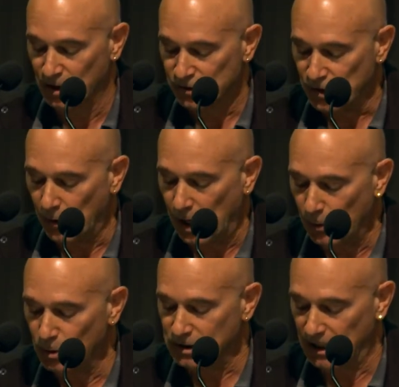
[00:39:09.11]
So I
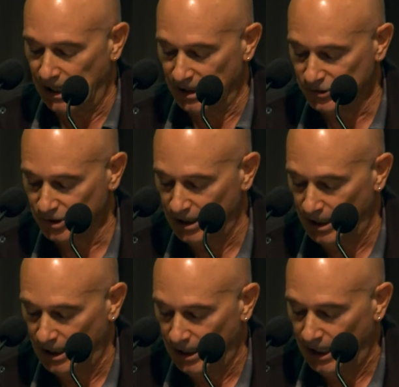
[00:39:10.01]
want to ask
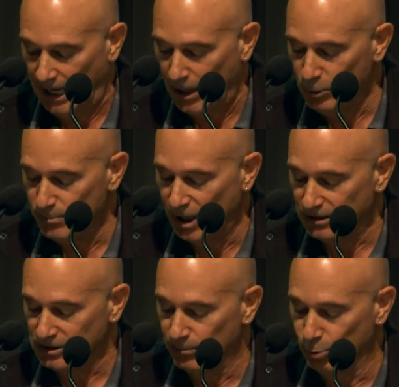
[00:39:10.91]
how we
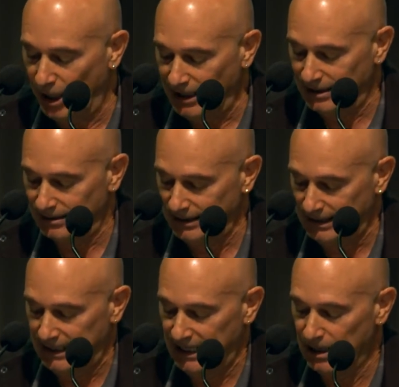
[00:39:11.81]
might break the
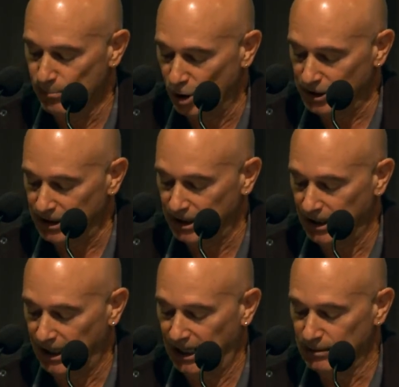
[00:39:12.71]
hegemonic
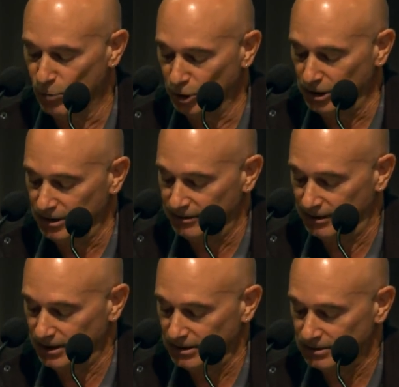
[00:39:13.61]
and
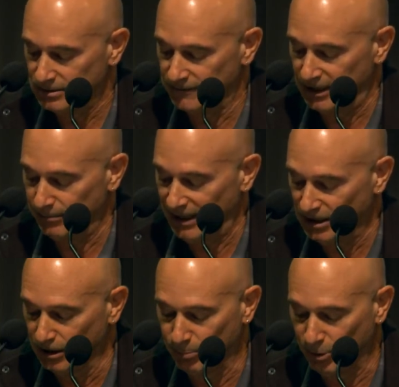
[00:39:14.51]
monolithic
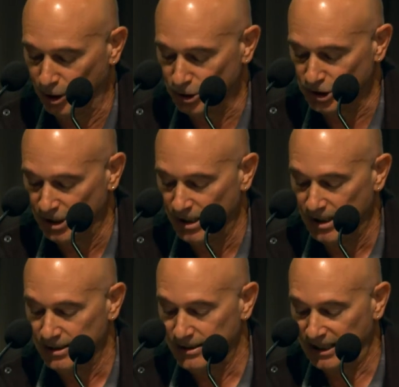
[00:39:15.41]
developmental approach
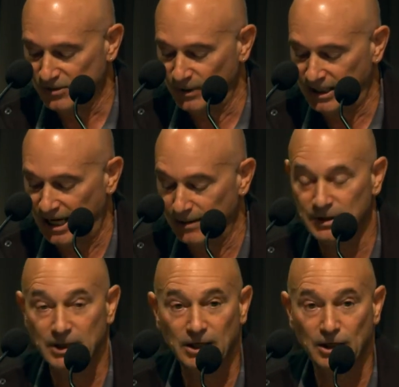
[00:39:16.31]
that has
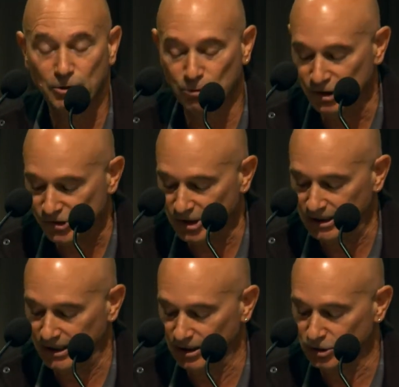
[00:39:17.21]
become
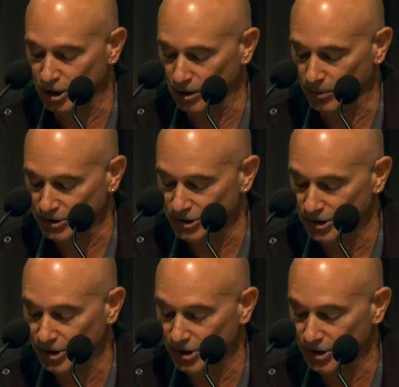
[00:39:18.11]
increasingly intolerant